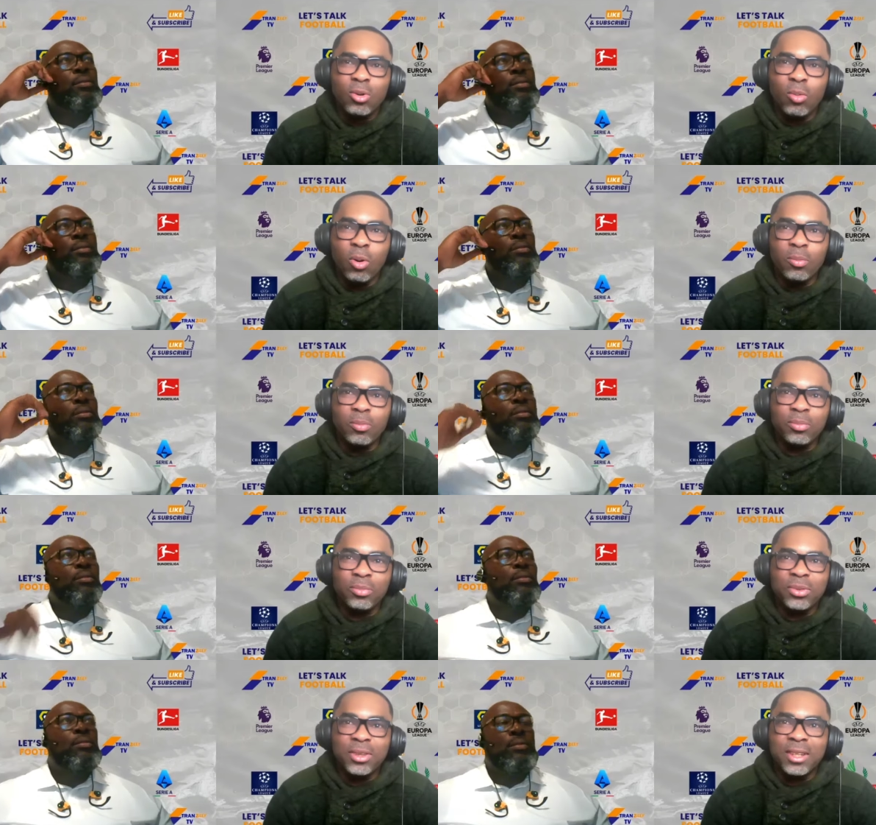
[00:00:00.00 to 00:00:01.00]

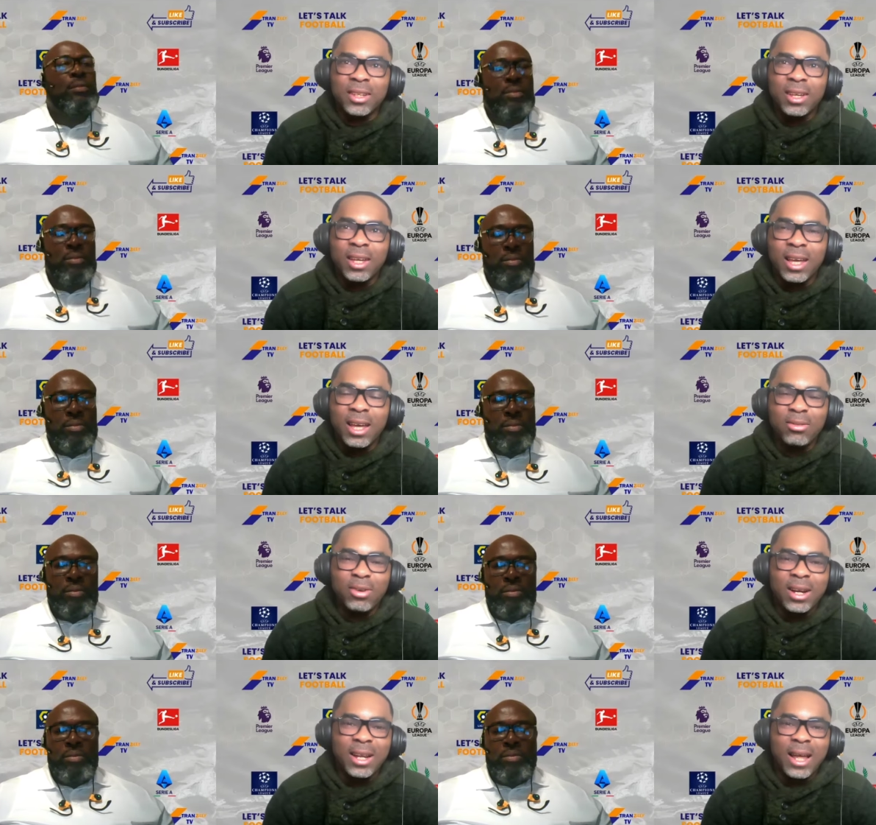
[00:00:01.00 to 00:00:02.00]
Speaker 1: Ugum,
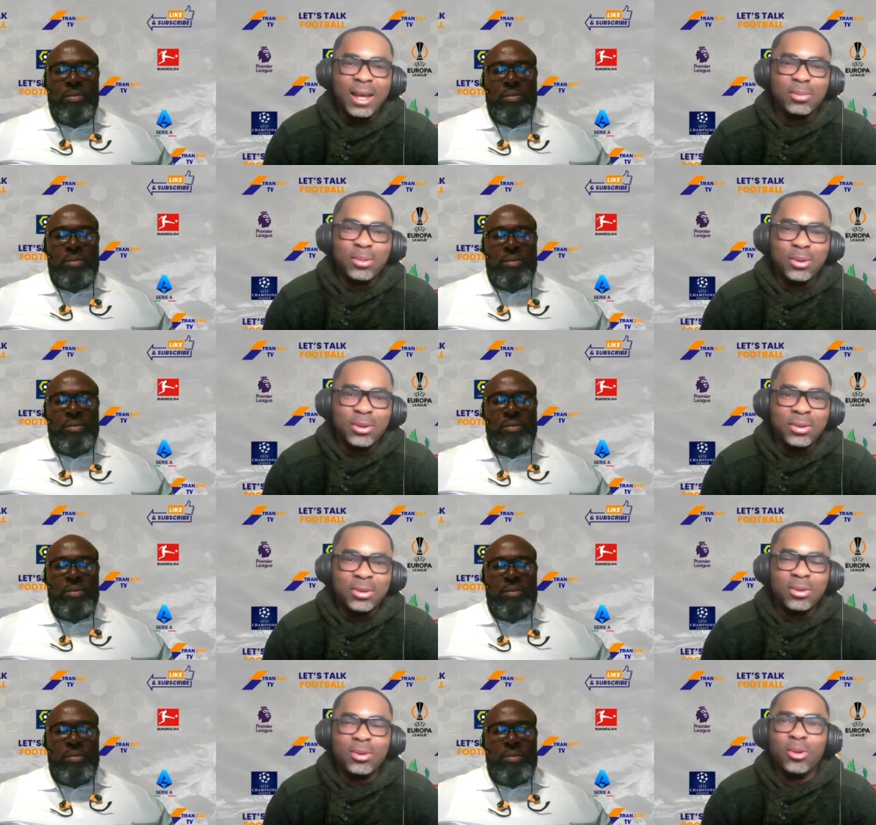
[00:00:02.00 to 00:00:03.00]
ever reliable.
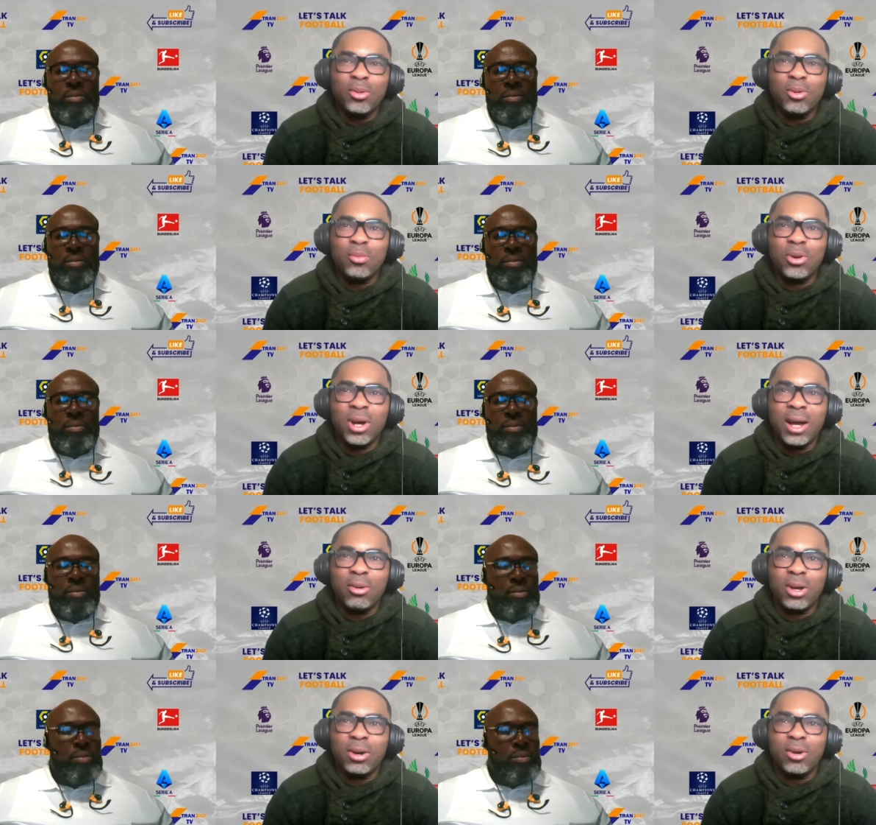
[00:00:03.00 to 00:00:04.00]
Ugum, you
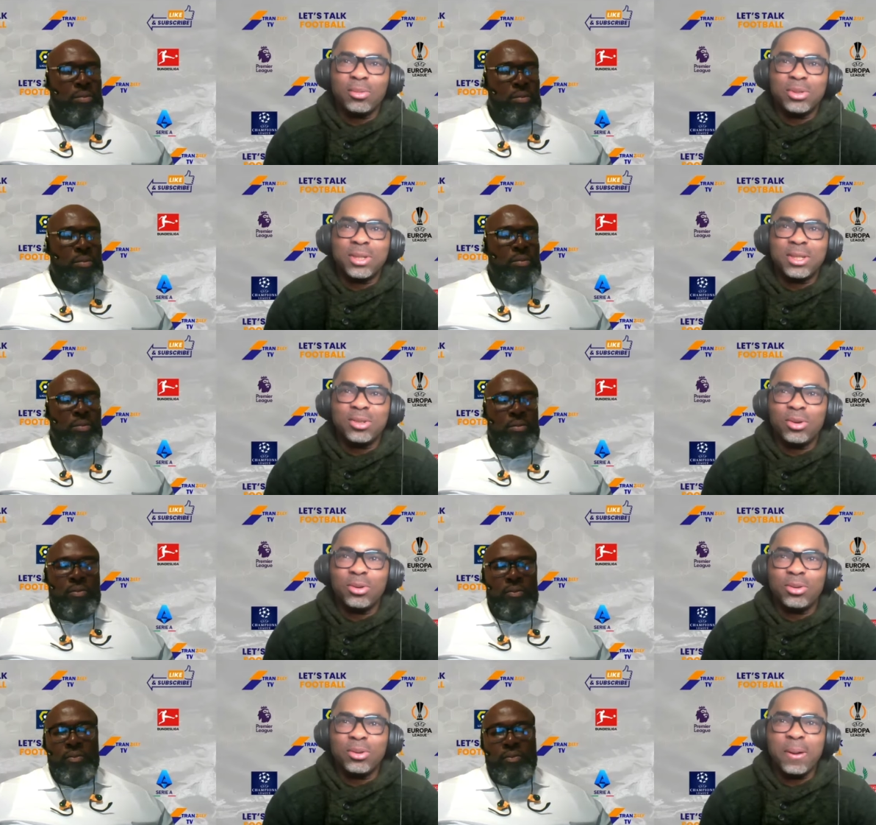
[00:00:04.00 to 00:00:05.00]
are welcome to the
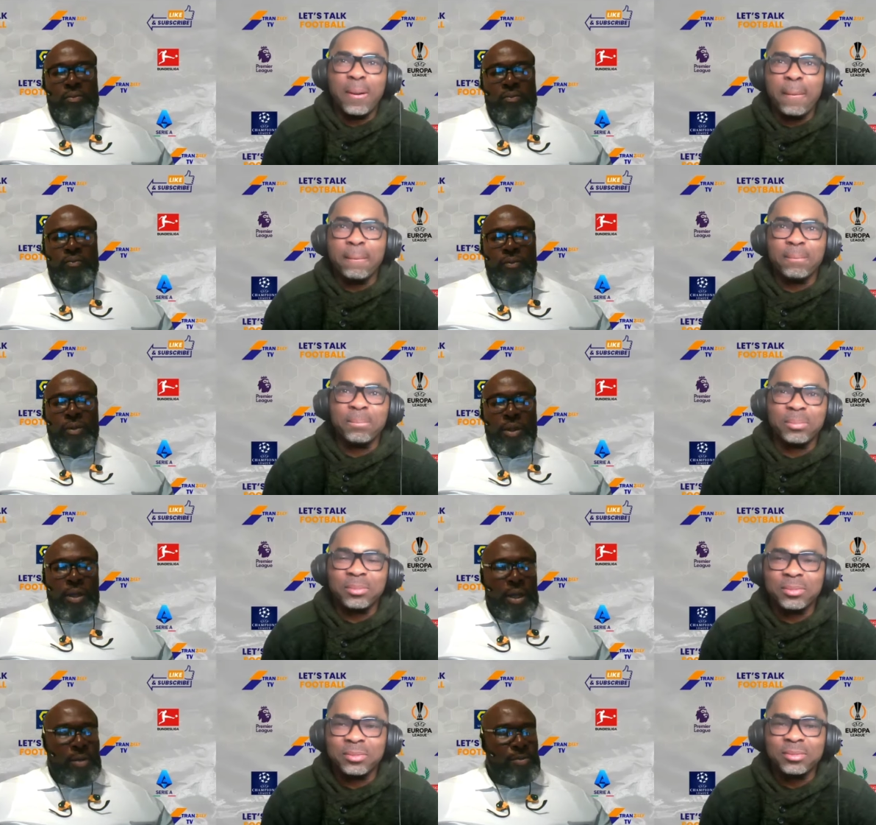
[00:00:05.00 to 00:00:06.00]
show.
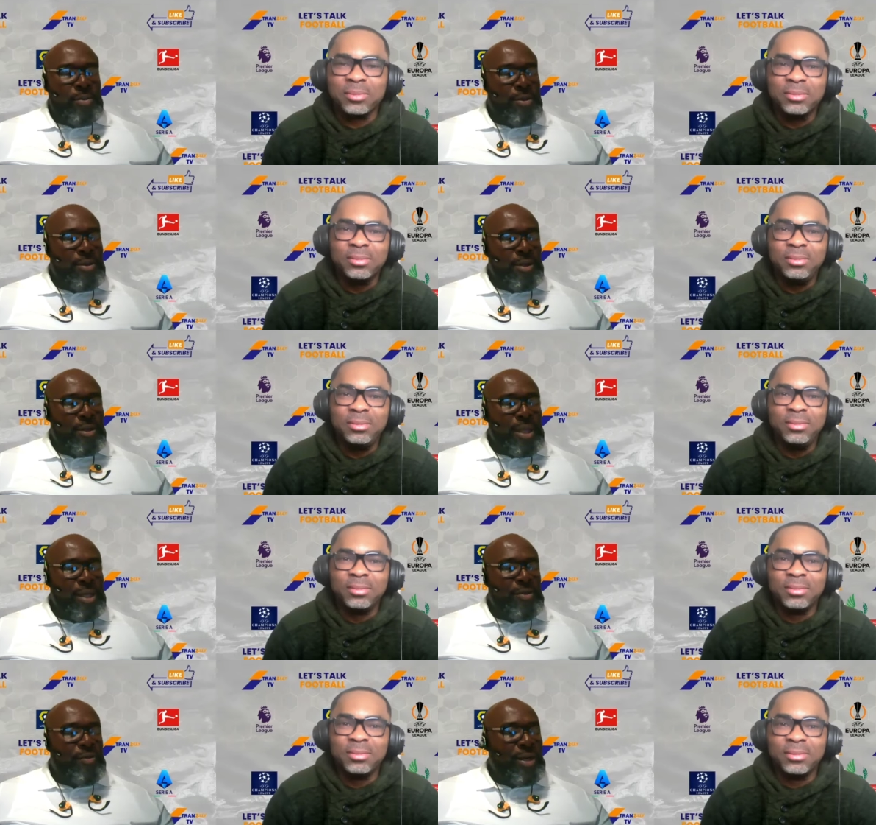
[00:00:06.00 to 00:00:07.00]
Speaker 2: Yeah,
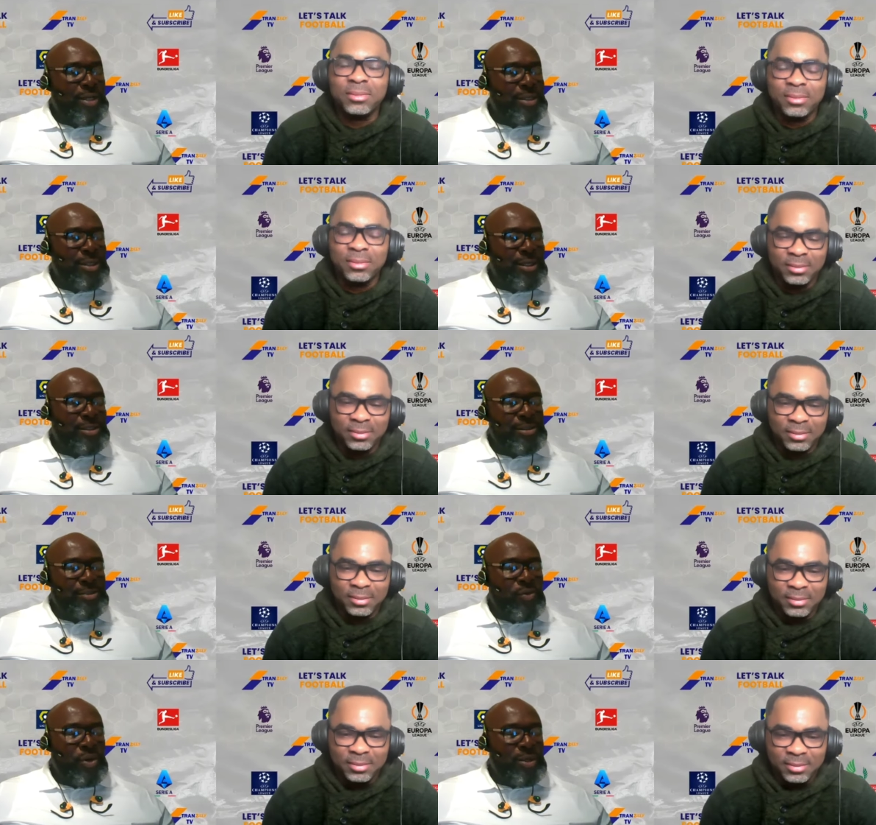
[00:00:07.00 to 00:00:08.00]
thank you, Reggie.
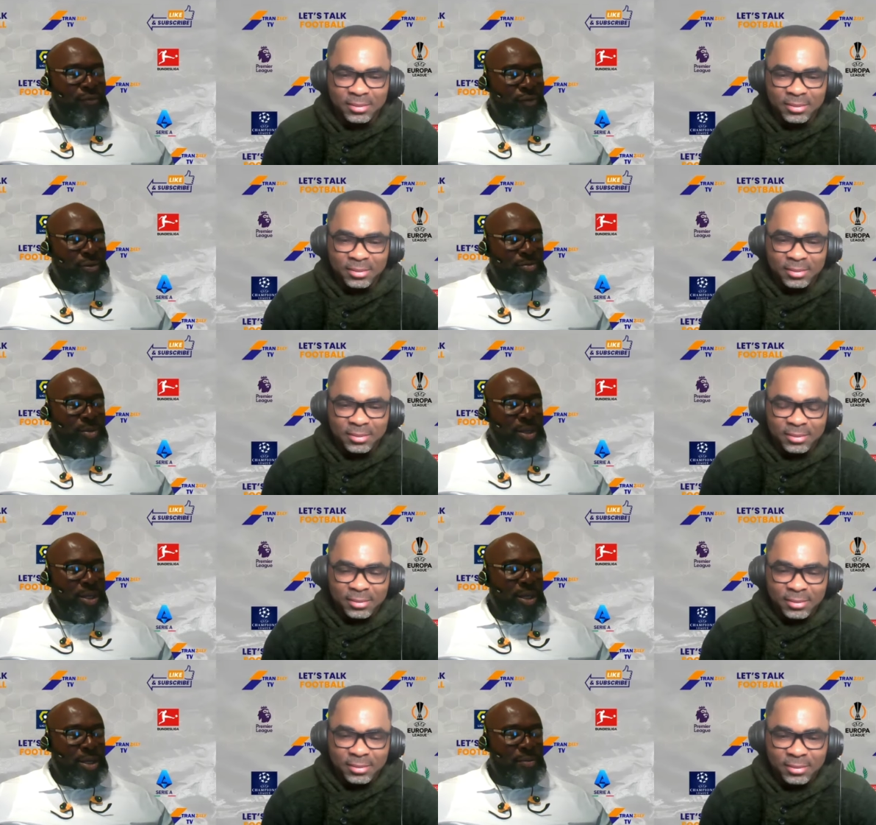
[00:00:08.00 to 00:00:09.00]
It's wonderful to
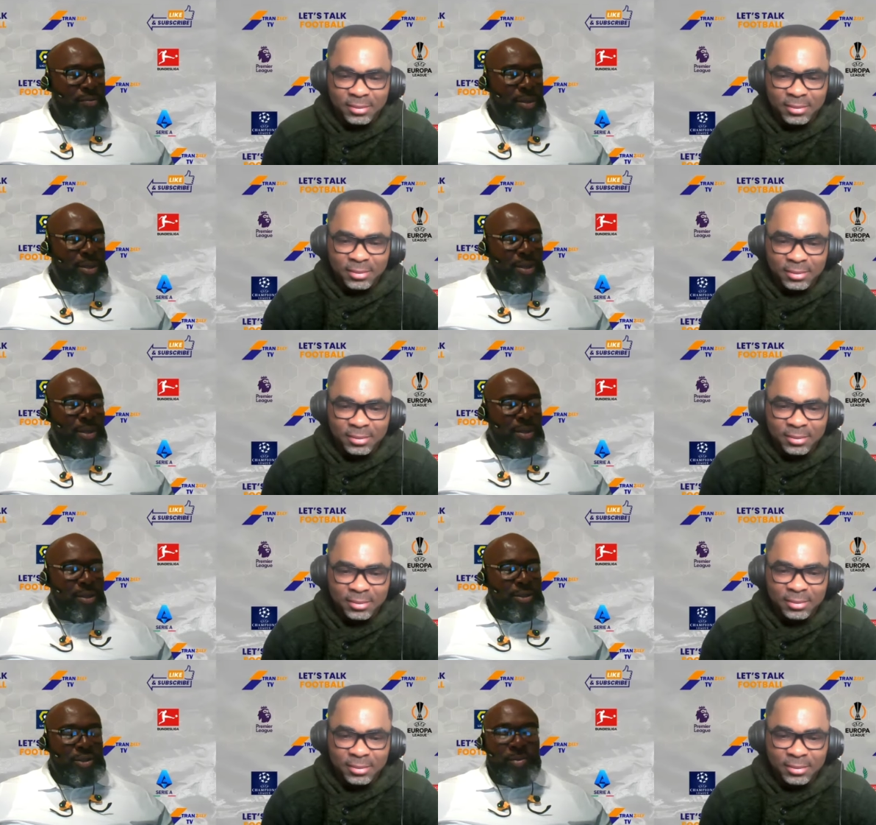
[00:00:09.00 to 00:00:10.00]
be uh,
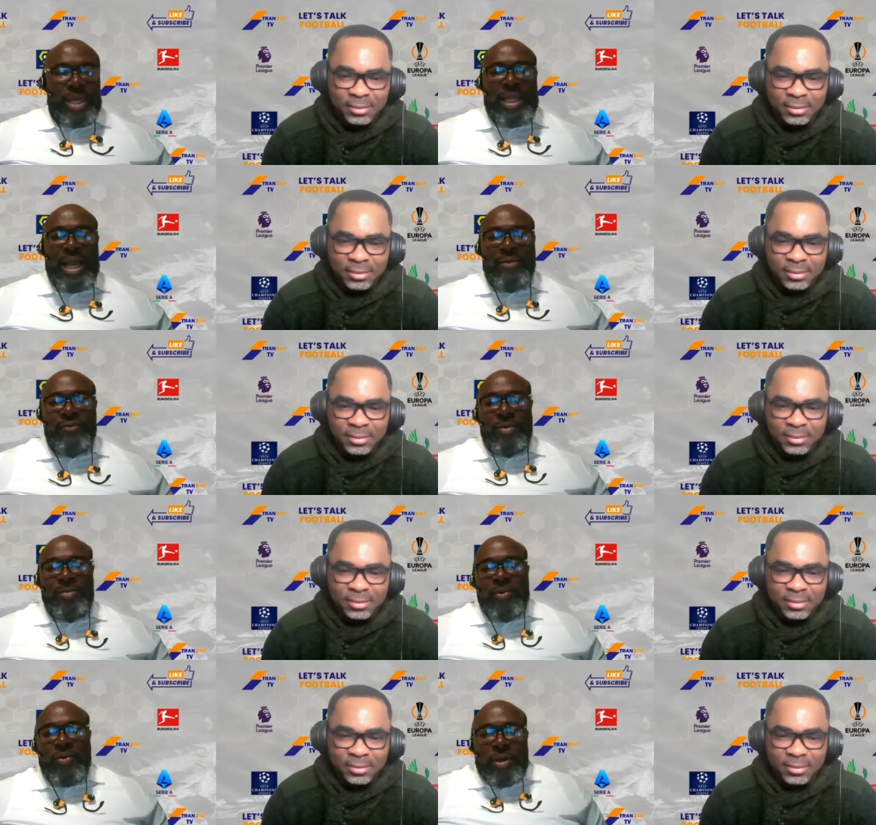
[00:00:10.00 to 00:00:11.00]
to be alive.
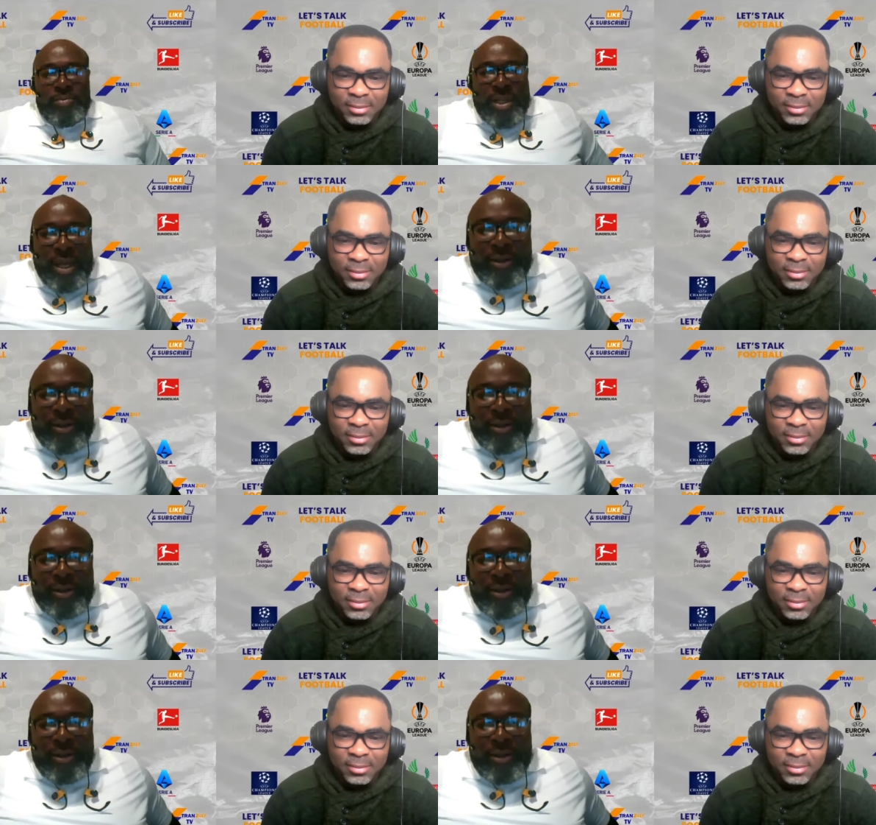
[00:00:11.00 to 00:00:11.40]
Number one, be